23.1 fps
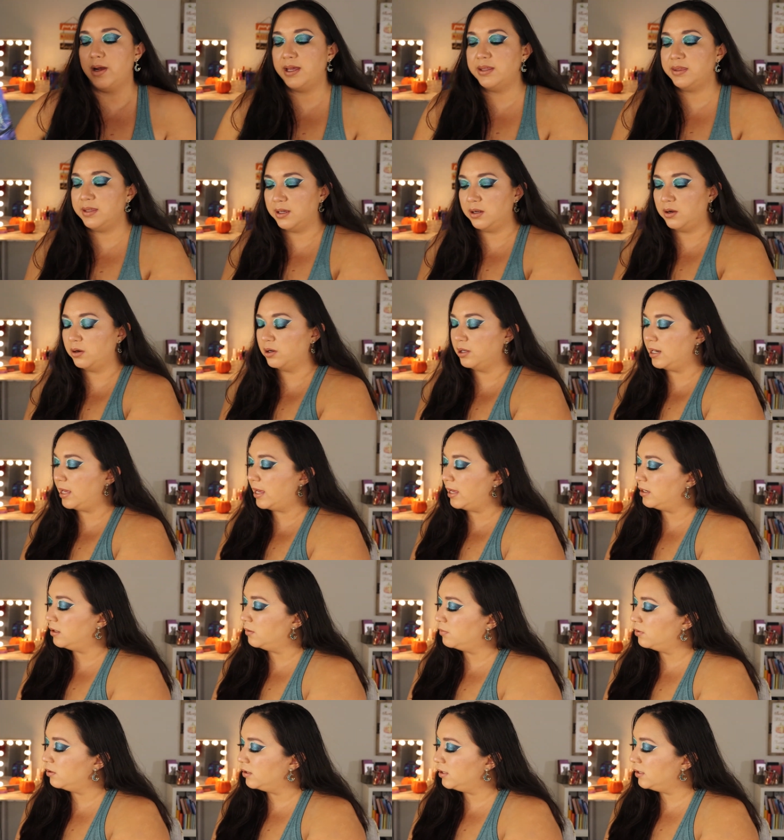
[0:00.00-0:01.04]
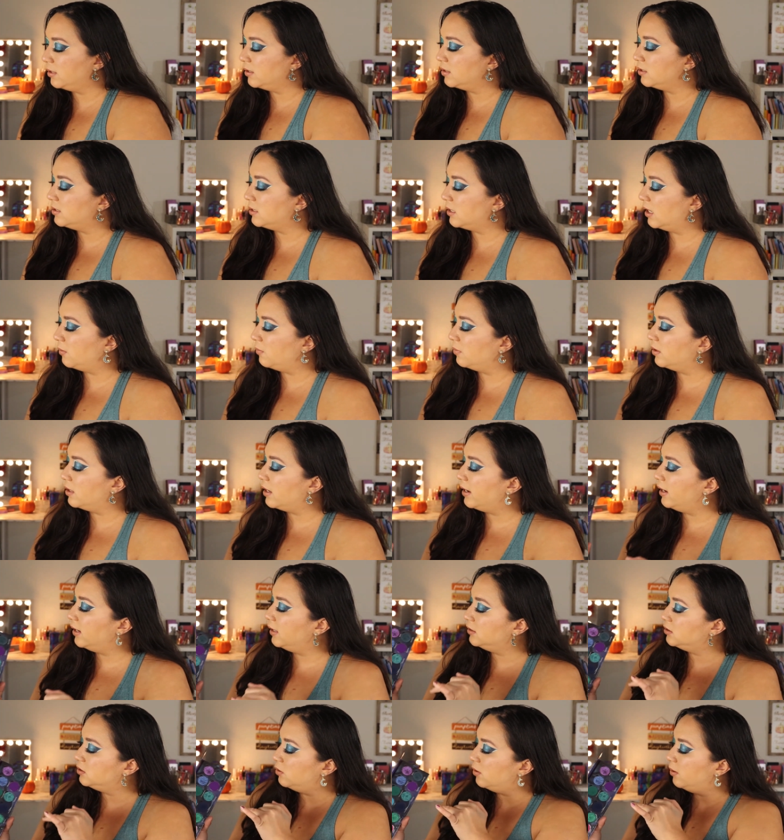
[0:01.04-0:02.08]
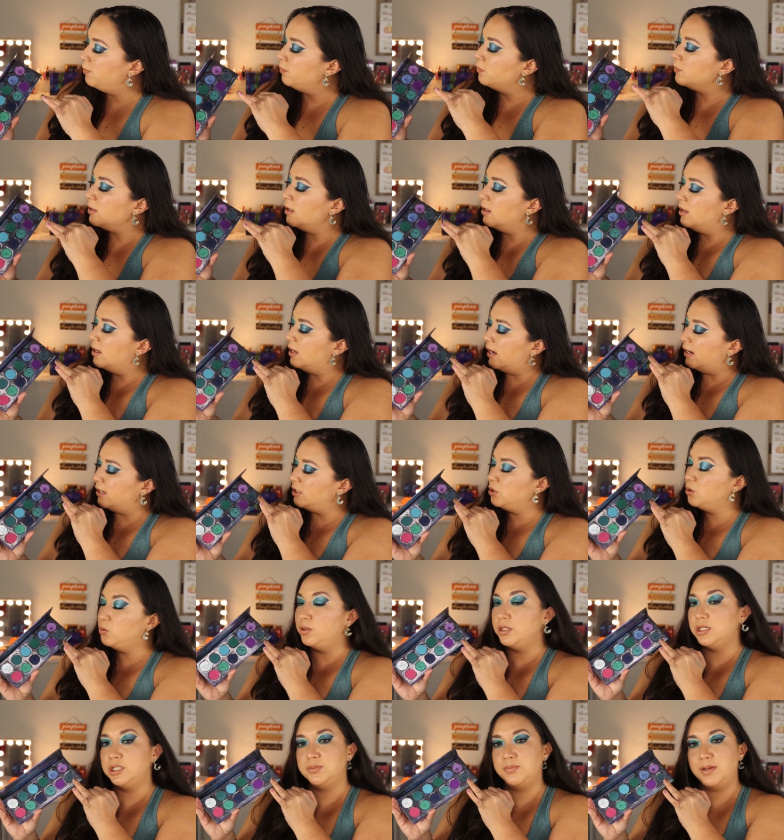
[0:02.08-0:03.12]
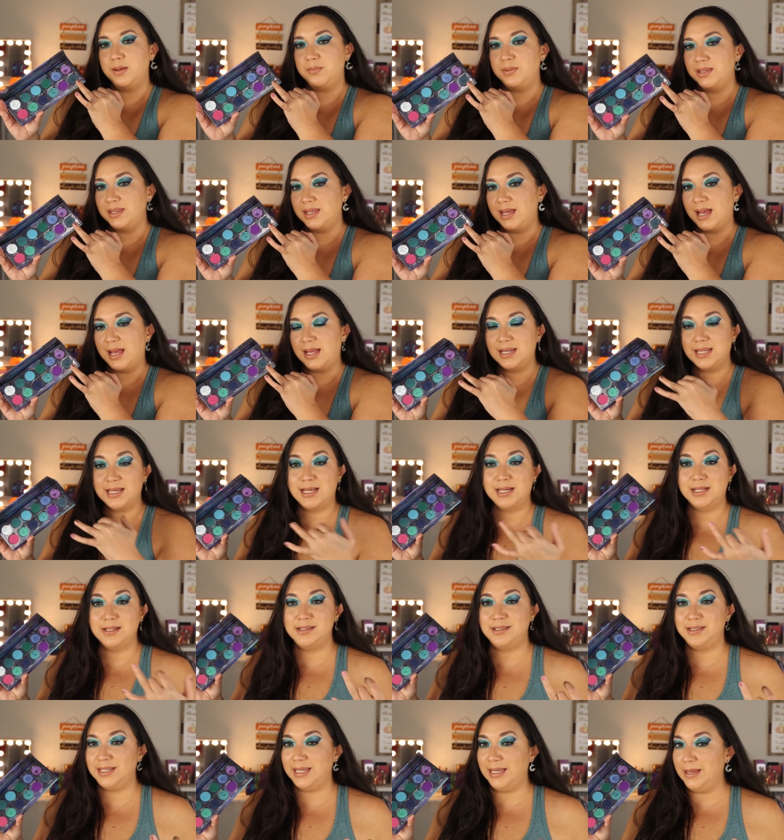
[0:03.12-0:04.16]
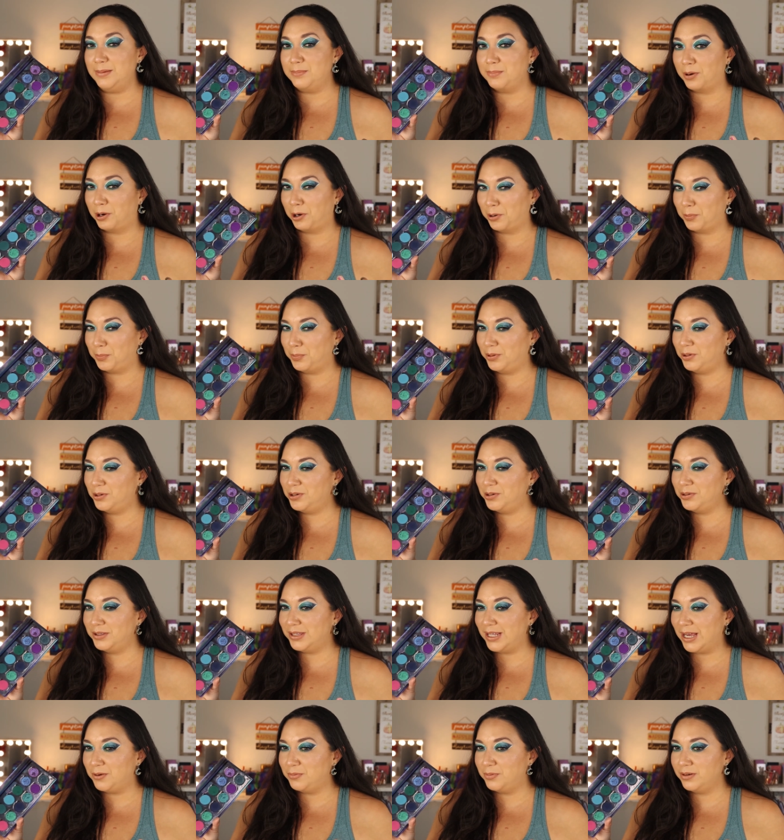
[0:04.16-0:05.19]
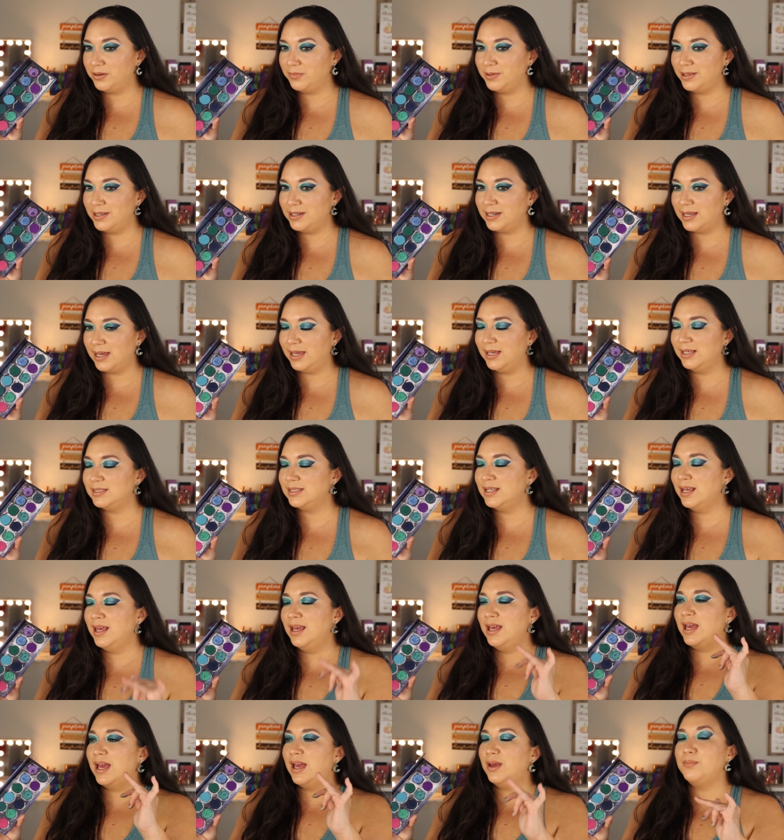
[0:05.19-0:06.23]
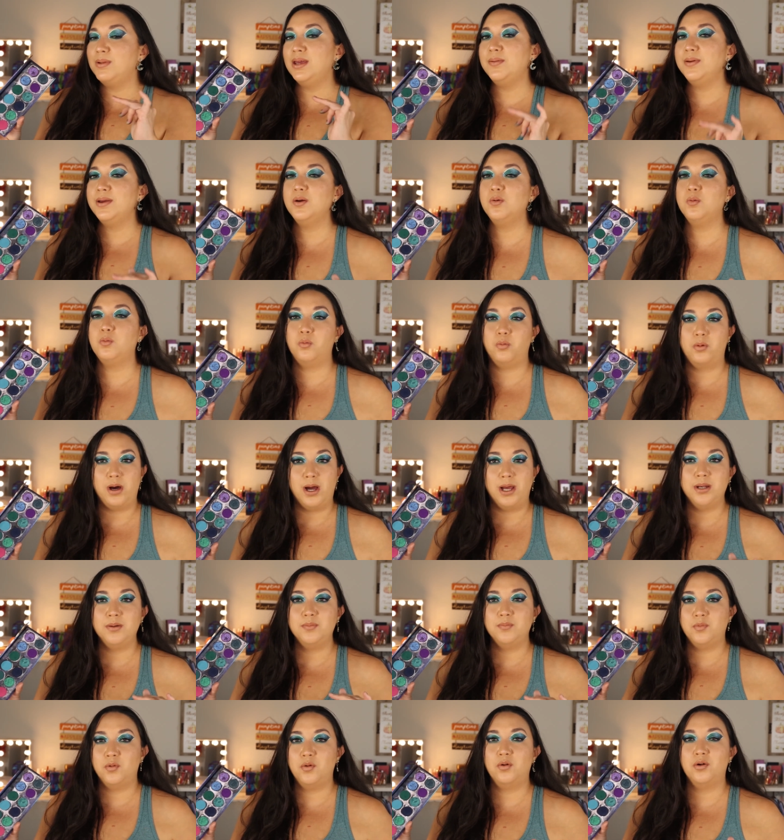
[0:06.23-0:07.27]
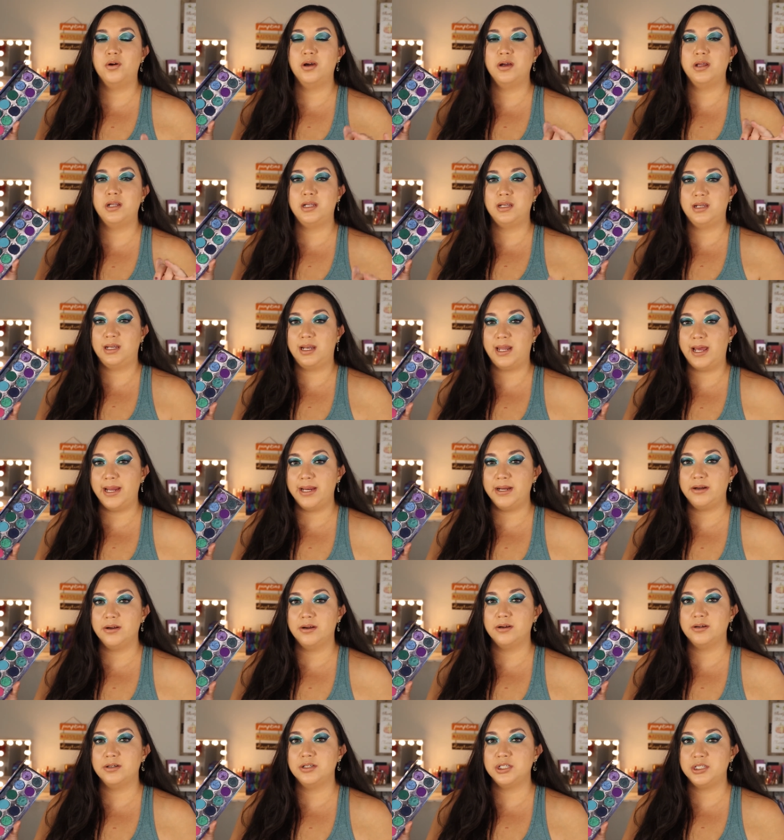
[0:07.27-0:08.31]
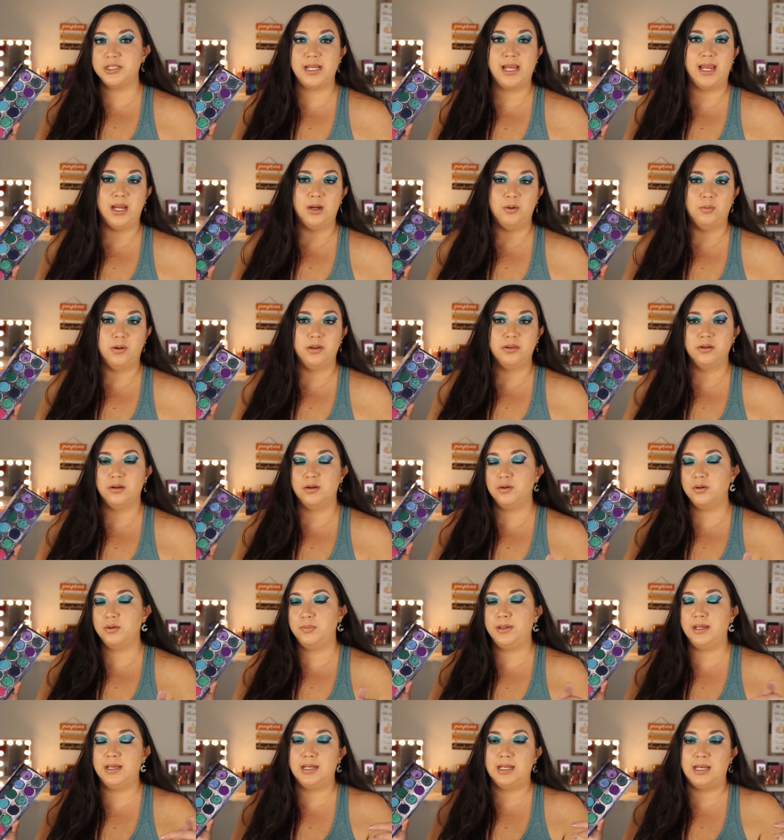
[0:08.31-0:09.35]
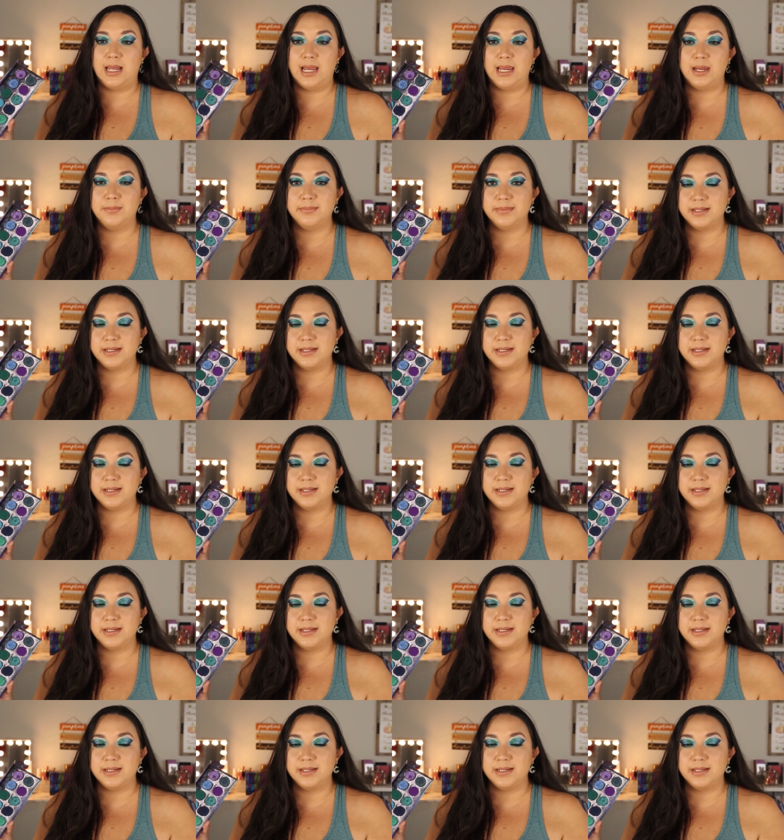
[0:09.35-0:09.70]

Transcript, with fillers: I think, are going to end up looking the same in the eyes. So I do wish maybe they had like a deep purple. That would have been nice. And maybe one more lighter shade, whether it would be a light